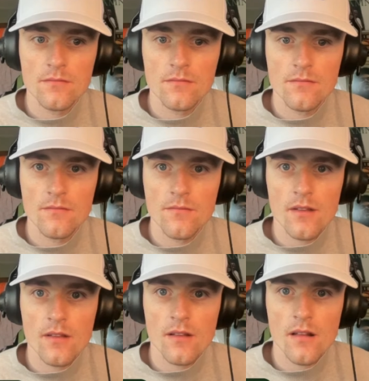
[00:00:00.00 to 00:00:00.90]

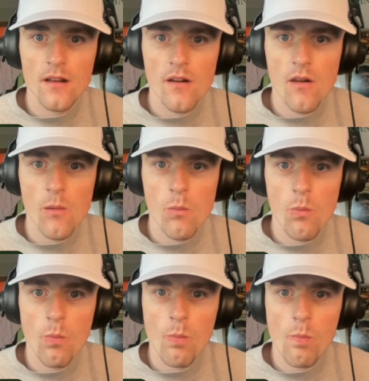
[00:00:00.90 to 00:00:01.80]

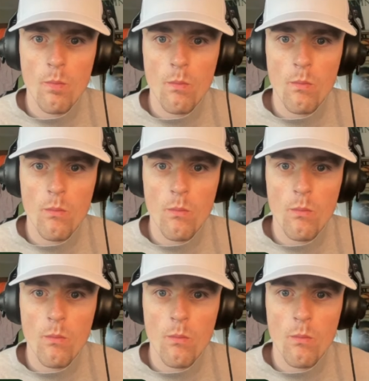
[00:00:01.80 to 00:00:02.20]
[no speech]